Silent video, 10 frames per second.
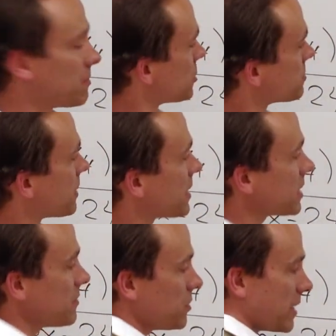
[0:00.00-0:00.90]
that multiply to
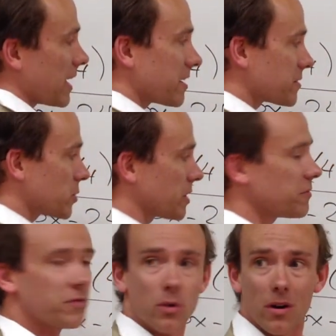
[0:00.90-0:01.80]
give you negative
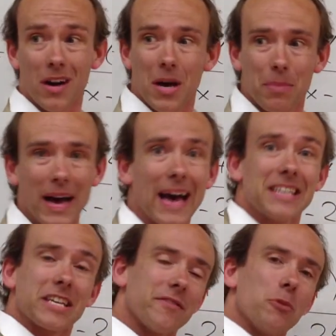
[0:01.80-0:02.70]
24, but
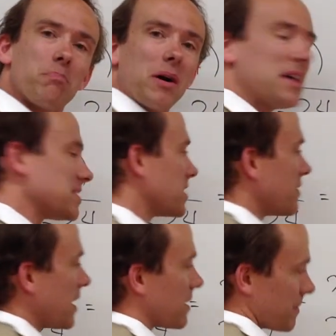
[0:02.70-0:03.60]
add to give you
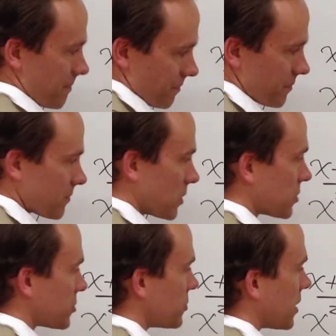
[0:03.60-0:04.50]
positive 8.
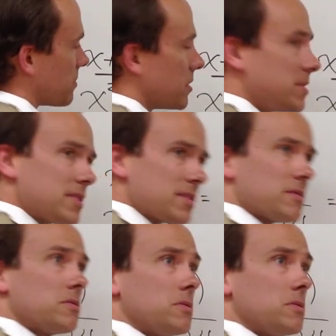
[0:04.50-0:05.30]
Those two numbers